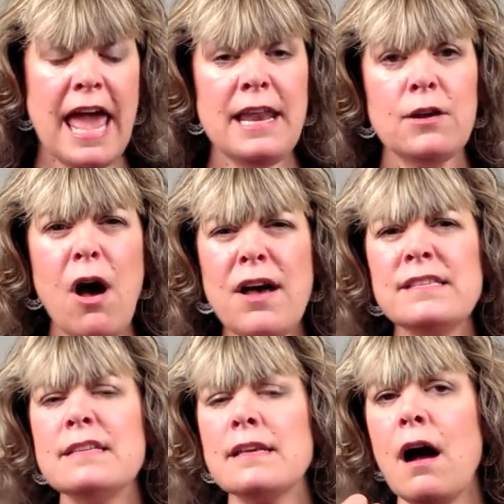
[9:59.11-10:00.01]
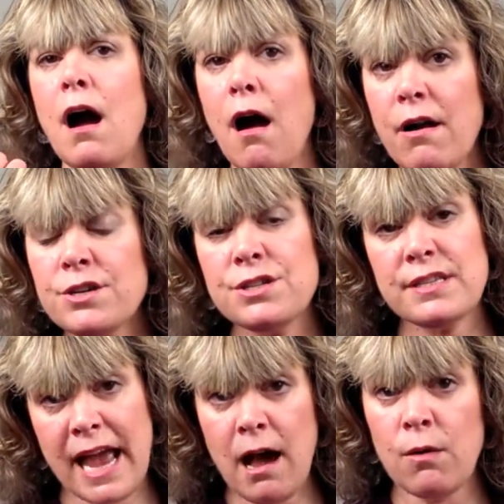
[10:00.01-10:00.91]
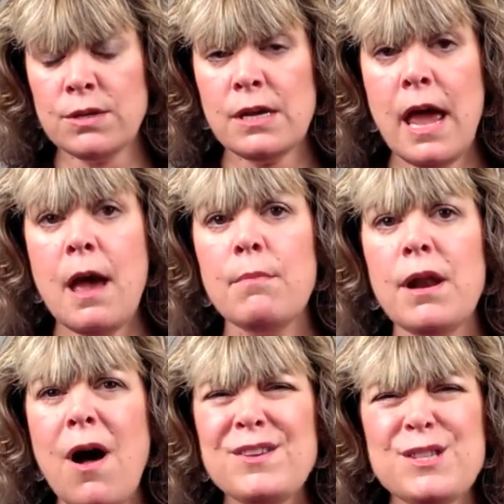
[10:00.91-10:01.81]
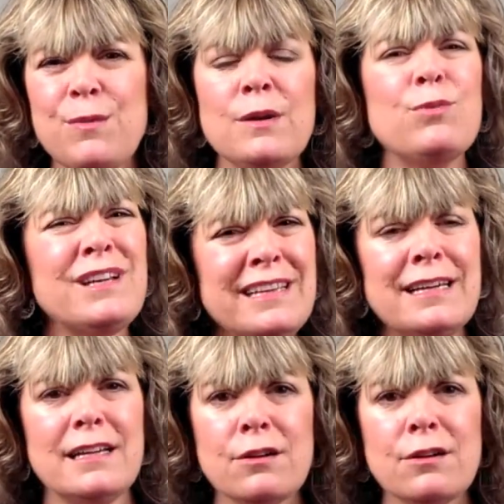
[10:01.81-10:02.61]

And it causes a harsh sound, but also it really